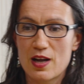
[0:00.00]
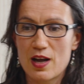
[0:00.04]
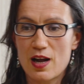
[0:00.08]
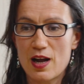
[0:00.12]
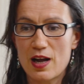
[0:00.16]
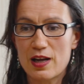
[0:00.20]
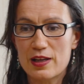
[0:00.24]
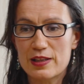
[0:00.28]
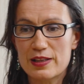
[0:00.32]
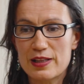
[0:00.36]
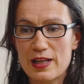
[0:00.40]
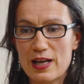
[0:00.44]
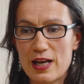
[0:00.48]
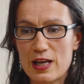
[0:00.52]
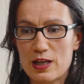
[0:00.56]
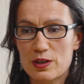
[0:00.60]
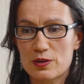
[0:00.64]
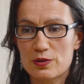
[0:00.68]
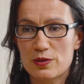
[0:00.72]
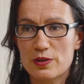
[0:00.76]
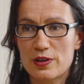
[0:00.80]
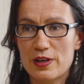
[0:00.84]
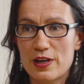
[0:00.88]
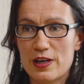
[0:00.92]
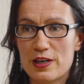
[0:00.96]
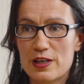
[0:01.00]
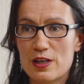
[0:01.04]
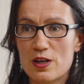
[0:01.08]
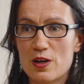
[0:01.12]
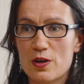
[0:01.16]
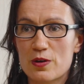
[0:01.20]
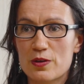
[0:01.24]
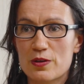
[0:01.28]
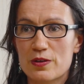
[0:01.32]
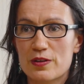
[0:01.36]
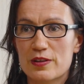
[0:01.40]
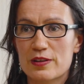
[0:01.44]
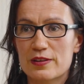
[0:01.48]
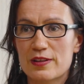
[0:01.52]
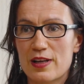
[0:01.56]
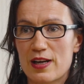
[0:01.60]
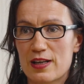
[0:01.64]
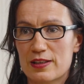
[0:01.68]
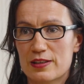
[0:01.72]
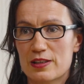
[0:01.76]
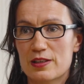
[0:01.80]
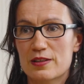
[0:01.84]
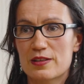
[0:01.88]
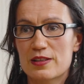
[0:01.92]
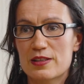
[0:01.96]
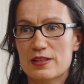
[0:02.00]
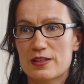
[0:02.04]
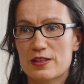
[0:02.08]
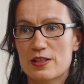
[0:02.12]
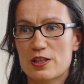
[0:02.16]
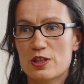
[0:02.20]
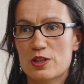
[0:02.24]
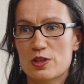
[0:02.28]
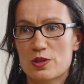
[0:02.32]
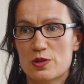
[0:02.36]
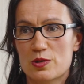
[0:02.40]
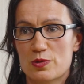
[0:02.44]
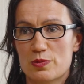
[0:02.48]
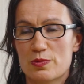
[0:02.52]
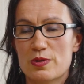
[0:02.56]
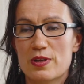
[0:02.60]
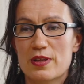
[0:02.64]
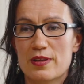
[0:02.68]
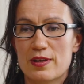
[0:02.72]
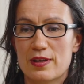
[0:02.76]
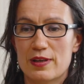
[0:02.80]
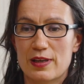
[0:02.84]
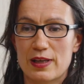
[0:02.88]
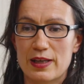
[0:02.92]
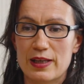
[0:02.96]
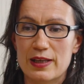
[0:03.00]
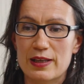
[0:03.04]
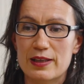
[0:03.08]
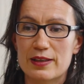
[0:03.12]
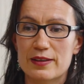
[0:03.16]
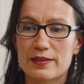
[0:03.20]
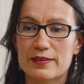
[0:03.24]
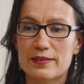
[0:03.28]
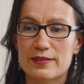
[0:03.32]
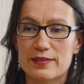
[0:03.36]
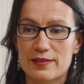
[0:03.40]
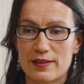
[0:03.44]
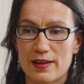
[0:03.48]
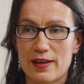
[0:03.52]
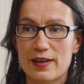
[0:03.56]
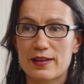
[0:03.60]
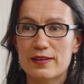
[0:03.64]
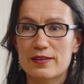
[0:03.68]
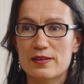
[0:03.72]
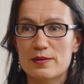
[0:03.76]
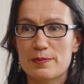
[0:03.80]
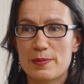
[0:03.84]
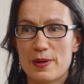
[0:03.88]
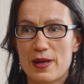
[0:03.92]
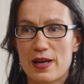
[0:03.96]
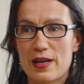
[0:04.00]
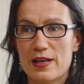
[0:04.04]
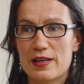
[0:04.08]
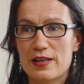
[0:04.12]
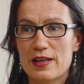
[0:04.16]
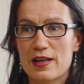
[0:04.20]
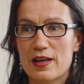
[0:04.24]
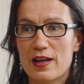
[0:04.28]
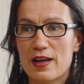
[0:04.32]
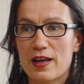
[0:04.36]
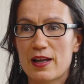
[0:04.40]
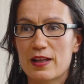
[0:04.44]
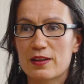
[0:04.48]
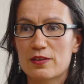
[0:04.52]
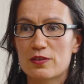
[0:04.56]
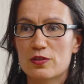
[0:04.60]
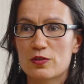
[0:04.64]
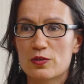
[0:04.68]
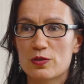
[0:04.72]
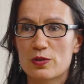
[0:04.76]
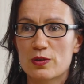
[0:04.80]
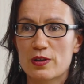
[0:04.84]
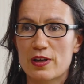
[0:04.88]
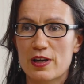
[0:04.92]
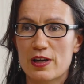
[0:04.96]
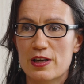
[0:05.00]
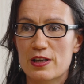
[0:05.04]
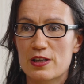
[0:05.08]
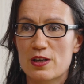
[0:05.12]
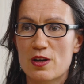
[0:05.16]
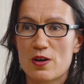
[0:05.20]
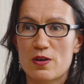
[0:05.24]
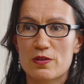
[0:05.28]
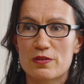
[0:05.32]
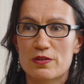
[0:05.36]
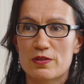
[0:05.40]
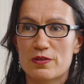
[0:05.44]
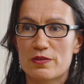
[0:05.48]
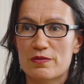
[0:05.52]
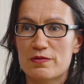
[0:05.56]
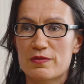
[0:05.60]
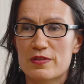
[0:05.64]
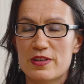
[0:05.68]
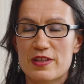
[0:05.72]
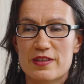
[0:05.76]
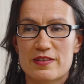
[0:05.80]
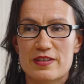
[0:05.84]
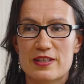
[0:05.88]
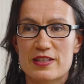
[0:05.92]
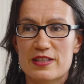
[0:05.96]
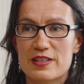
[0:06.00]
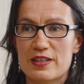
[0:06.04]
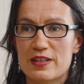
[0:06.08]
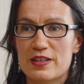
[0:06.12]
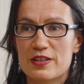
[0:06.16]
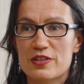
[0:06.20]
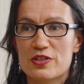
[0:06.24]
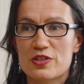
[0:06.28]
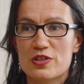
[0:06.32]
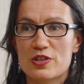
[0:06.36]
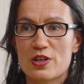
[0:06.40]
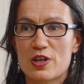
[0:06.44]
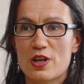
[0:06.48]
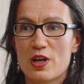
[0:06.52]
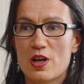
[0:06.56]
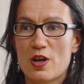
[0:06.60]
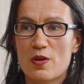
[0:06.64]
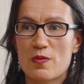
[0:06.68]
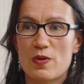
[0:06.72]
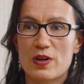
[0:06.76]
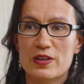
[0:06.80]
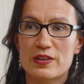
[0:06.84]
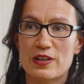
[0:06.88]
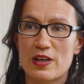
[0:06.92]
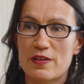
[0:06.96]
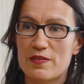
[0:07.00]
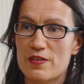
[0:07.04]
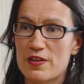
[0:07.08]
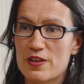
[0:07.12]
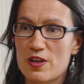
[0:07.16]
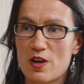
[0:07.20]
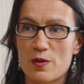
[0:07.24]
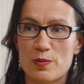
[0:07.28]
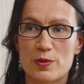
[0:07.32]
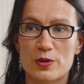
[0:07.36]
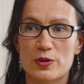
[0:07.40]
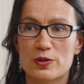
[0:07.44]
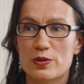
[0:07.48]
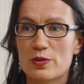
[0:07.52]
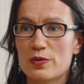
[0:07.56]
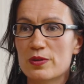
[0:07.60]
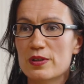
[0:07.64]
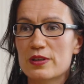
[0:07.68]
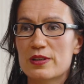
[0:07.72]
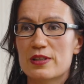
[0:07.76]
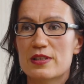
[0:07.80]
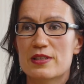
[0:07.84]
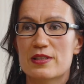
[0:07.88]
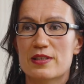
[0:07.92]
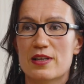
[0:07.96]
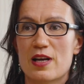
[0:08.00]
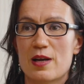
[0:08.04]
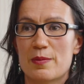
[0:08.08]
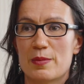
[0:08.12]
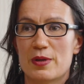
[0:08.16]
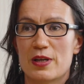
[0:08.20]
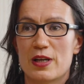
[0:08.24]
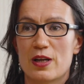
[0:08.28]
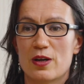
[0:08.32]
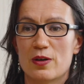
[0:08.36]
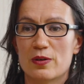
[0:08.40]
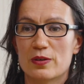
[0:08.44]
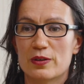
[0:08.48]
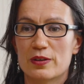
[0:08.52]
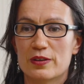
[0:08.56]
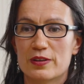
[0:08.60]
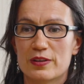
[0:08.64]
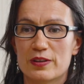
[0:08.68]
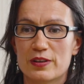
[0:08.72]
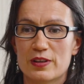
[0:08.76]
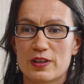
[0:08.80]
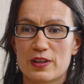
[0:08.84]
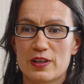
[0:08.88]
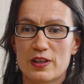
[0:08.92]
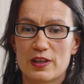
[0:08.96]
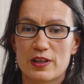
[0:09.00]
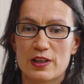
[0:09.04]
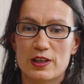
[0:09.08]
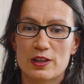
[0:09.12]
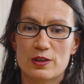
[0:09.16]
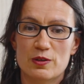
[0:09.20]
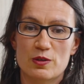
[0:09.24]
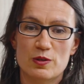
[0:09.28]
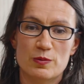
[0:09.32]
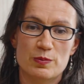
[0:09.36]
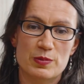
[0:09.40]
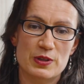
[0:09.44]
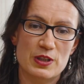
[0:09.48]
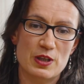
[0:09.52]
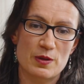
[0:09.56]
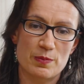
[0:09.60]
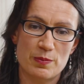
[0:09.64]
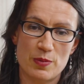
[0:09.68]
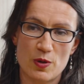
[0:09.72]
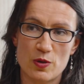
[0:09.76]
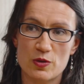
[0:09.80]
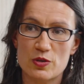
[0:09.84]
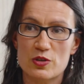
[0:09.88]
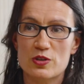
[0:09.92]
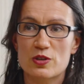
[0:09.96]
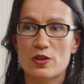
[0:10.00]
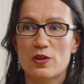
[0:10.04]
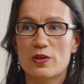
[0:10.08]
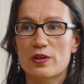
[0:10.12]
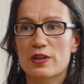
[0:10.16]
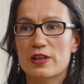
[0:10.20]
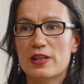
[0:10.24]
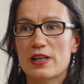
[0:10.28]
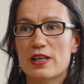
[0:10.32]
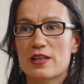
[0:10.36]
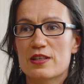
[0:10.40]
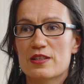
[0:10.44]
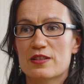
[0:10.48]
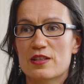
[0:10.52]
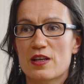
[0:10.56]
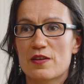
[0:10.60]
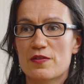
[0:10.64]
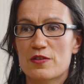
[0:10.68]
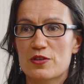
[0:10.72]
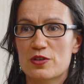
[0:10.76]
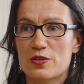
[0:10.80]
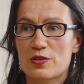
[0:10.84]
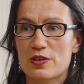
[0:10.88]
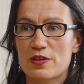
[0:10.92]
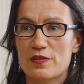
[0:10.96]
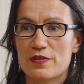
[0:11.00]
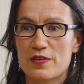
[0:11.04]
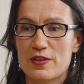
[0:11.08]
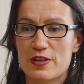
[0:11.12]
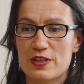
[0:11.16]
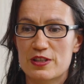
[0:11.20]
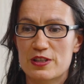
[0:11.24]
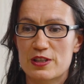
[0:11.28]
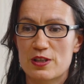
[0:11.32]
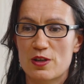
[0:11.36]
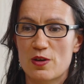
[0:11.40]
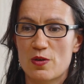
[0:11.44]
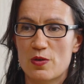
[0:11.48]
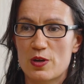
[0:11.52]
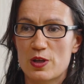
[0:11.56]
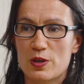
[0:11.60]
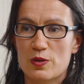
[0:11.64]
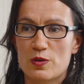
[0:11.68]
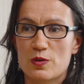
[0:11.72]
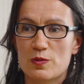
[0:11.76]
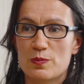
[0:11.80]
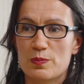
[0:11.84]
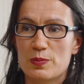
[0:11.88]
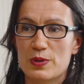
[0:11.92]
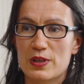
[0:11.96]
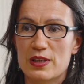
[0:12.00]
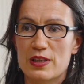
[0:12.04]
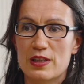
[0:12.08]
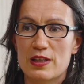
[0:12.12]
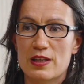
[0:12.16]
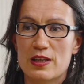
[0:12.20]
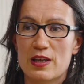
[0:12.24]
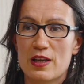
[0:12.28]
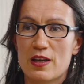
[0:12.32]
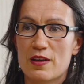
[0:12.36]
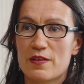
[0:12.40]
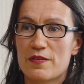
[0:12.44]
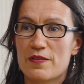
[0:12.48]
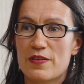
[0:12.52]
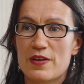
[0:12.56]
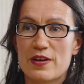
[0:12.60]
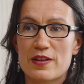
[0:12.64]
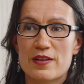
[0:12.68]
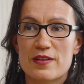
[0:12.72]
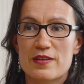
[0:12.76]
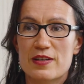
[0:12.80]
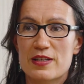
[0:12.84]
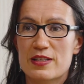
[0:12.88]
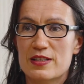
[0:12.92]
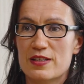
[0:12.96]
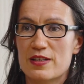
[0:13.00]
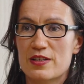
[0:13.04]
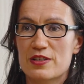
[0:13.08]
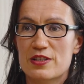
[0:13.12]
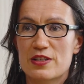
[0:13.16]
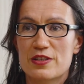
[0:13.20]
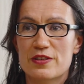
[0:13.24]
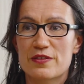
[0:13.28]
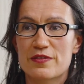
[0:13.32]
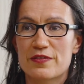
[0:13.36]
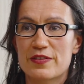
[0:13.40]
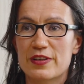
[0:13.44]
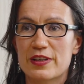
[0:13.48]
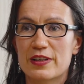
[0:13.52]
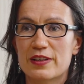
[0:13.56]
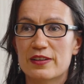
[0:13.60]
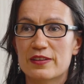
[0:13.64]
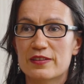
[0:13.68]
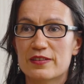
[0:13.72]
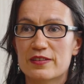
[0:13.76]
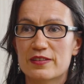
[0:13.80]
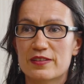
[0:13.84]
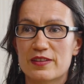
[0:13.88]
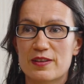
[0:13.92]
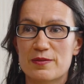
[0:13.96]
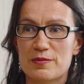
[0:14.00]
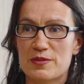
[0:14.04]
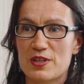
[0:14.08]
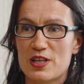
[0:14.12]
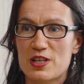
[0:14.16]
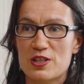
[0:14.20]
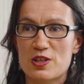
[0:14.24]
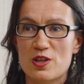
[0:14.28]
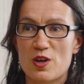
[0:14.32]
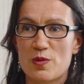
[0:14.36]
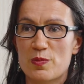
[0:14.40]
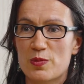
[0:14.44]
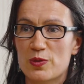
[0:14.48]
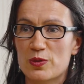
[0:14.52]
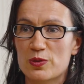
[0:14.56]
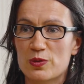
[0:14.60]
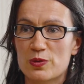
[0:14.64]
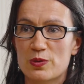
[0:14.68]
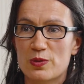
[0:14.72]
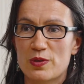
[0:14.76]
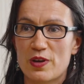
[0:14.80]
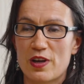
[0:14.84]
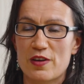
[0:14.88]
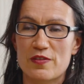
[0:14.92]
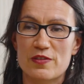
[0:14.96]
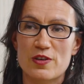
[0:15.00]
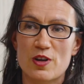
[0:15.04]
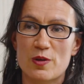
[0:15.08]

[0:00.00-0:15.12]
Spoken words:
I'd like to carry on conducting research within England and Albania, and to carry on with research whatever the opportunities come along. It could be a postdoc here at Staffordshire University, or it could be further research in the field. I'm just open to every